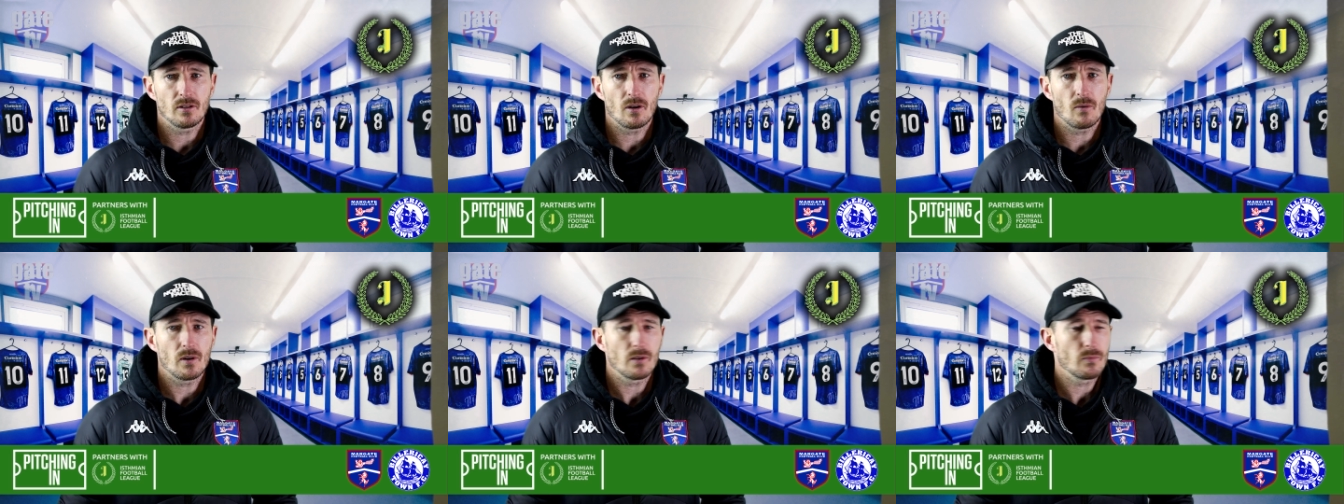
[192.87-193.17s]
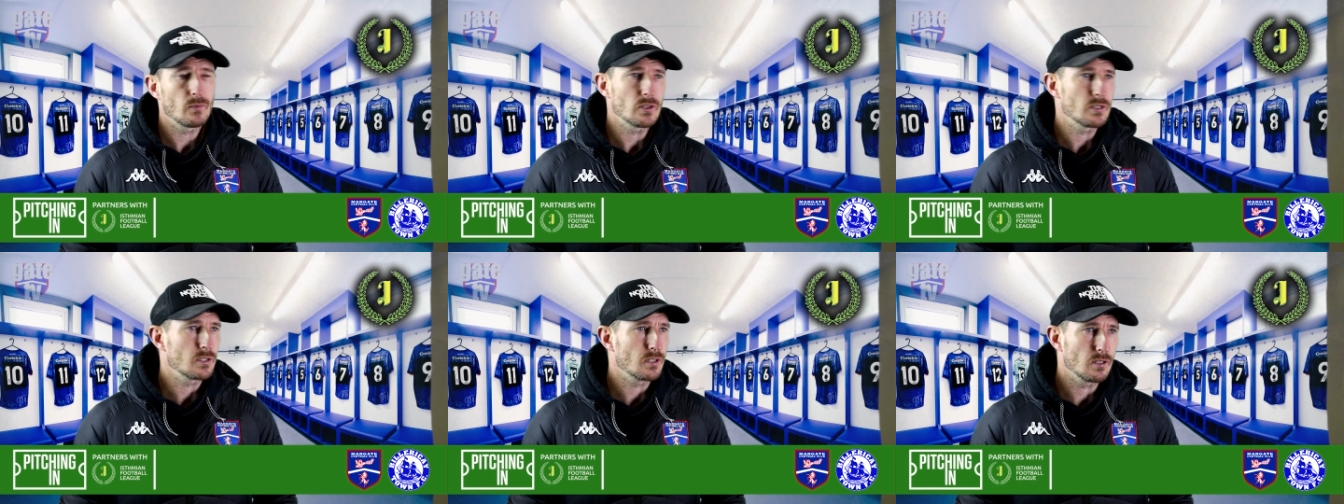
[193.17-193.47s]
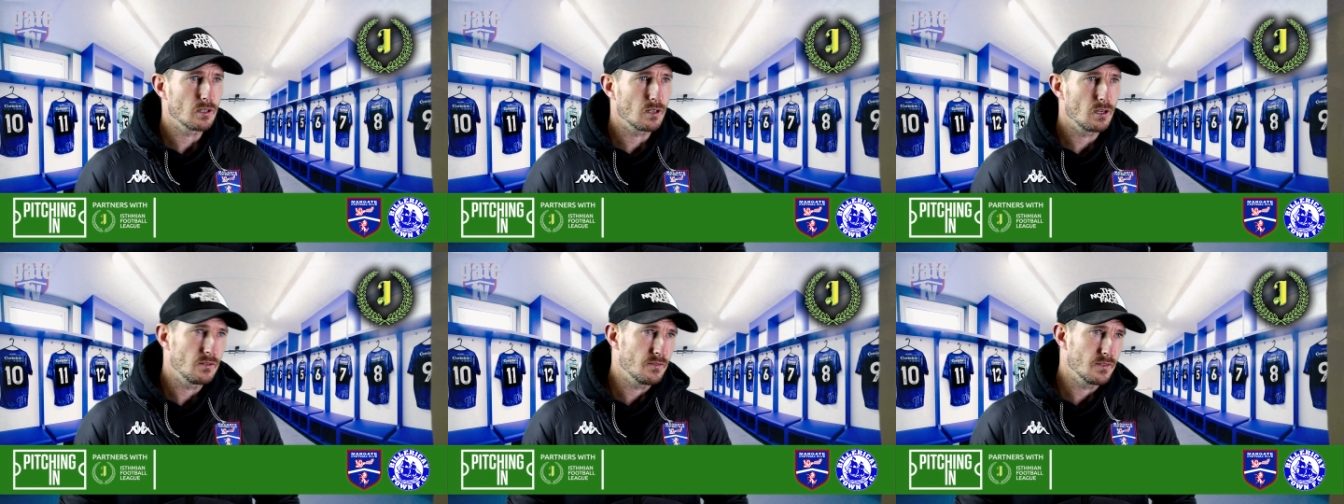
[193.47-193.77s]
no one wants to
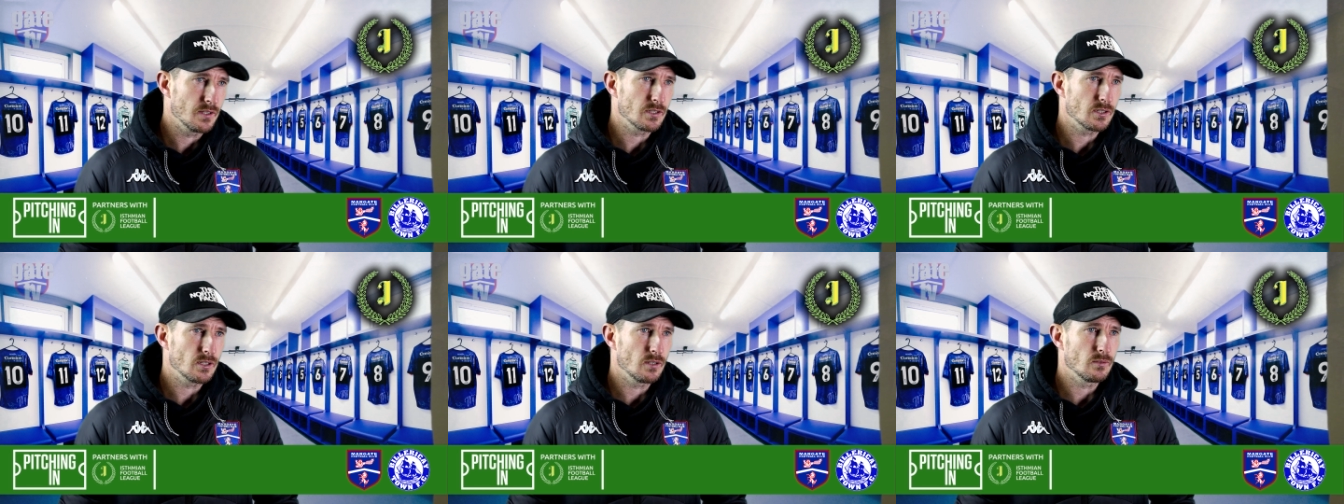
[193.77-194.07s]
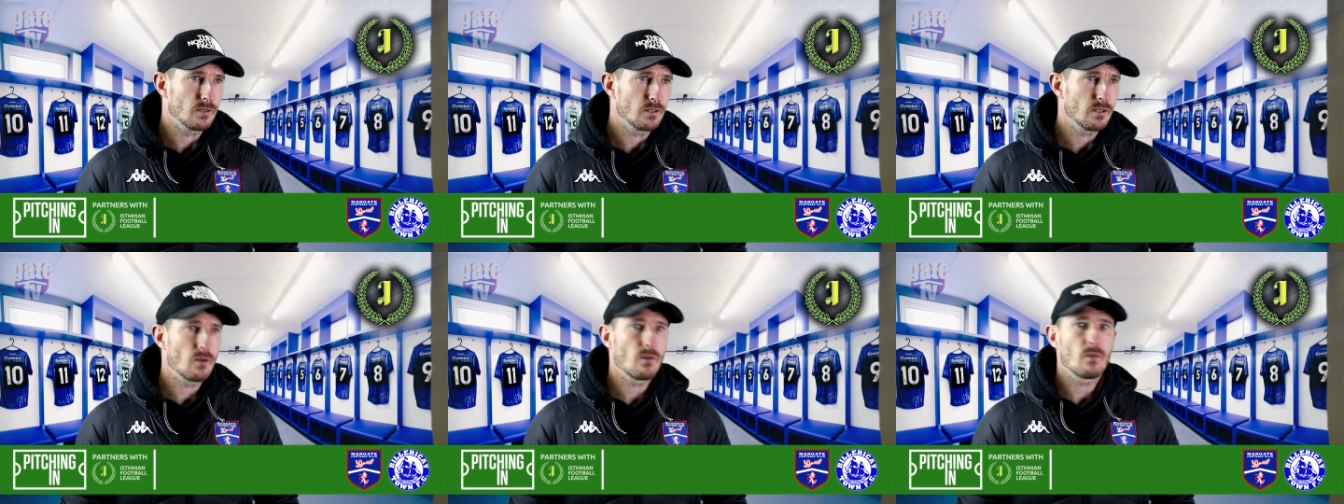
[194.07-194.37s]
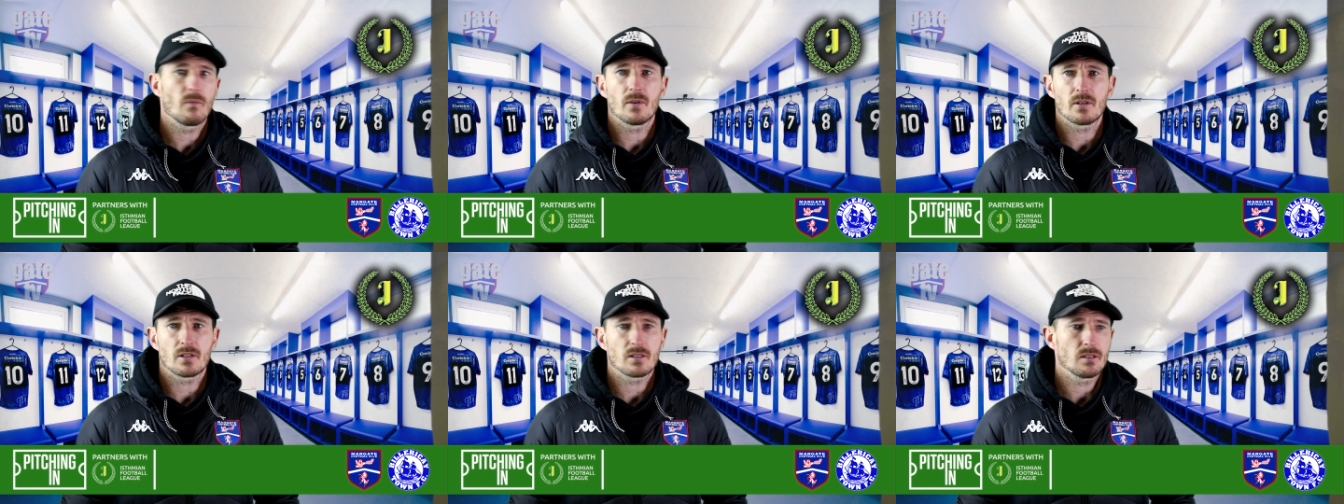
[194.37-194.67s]
look over their shoulder, no
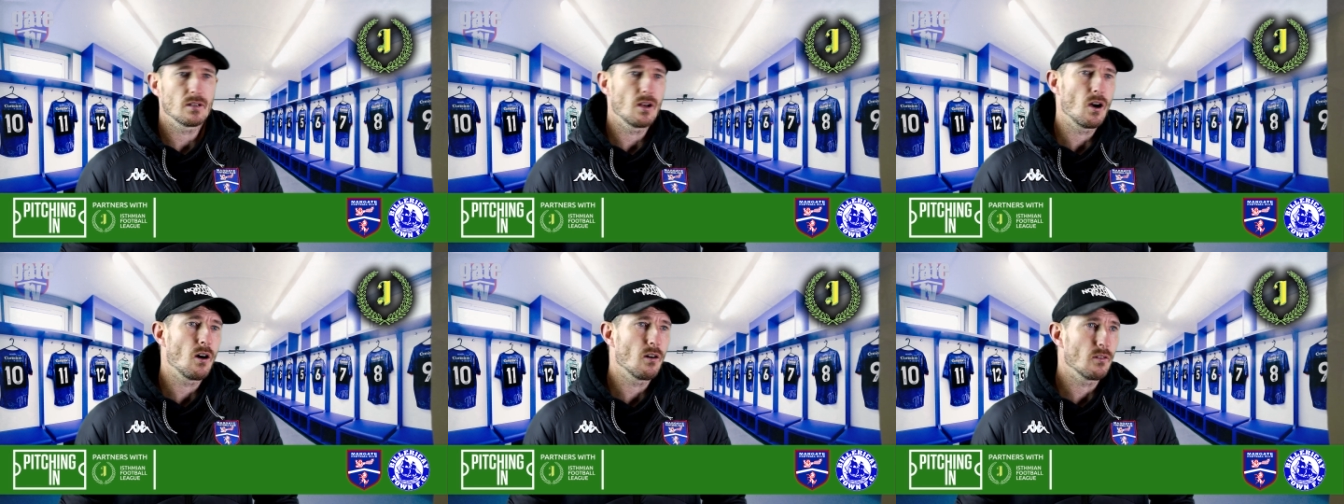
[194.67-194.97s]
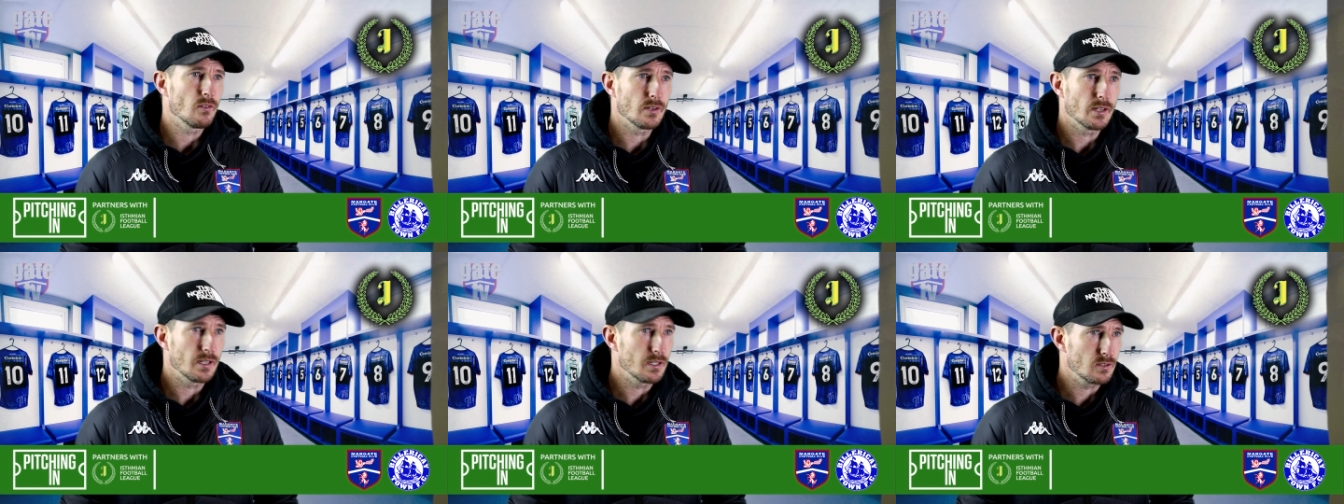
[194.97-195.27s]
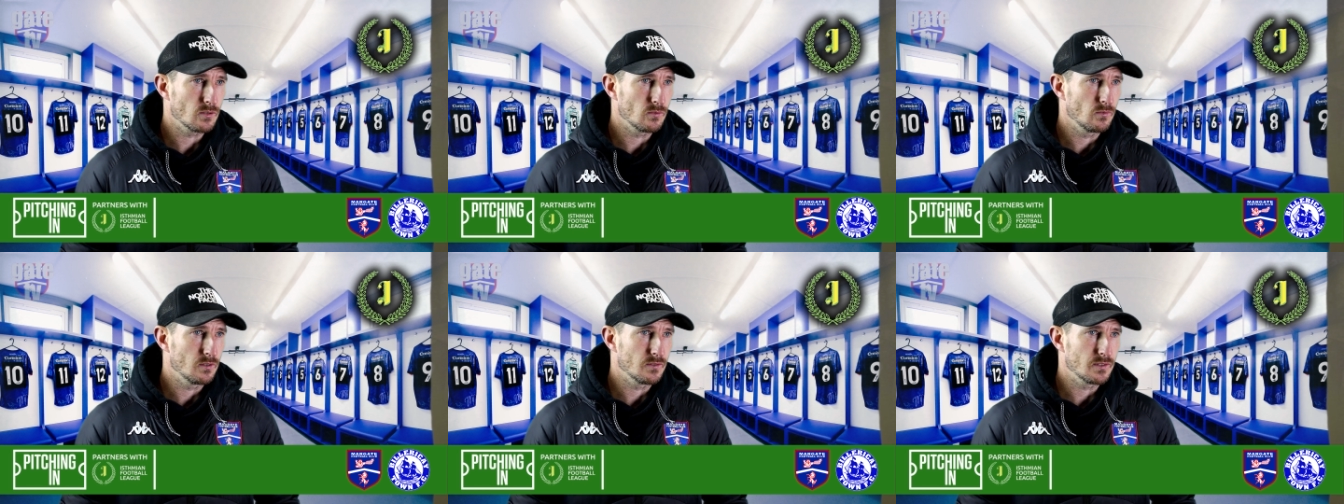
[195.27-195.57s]
one wants an R in their
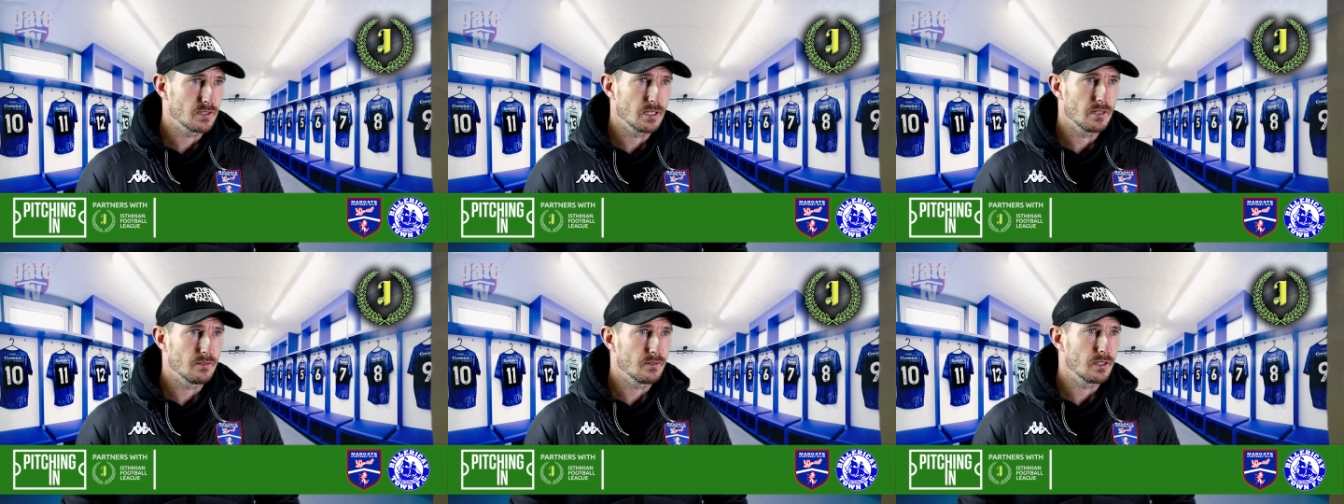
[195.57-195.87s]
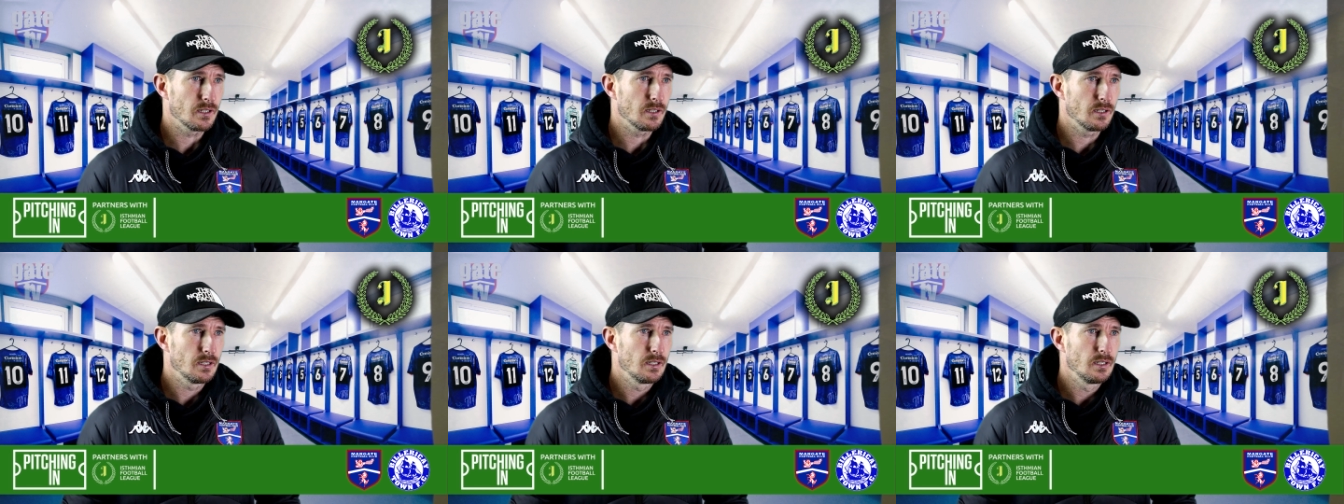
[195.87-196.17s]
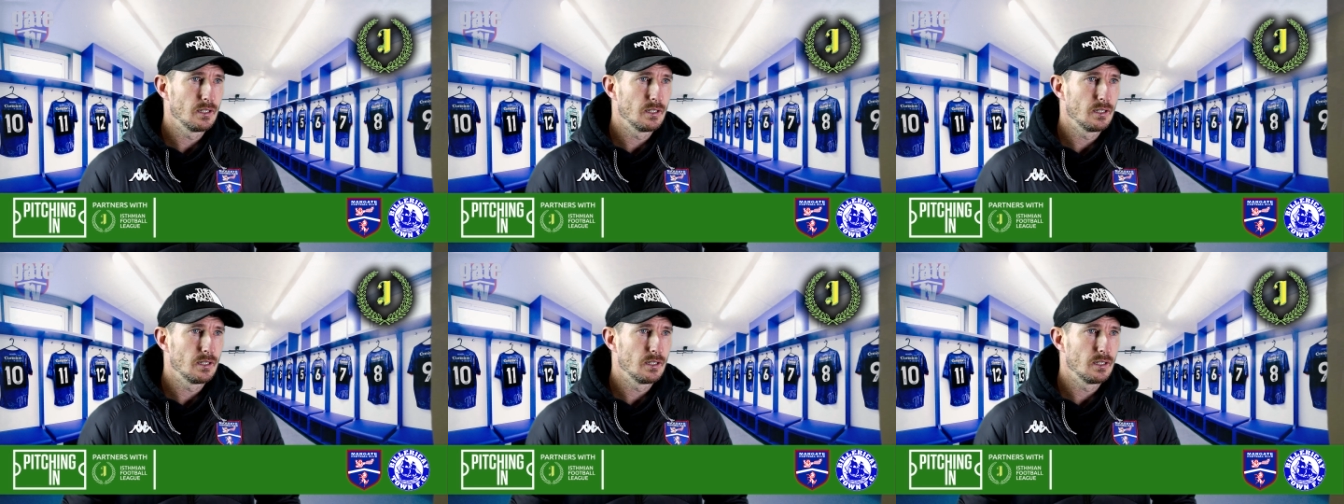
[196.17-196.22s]
sort of C V,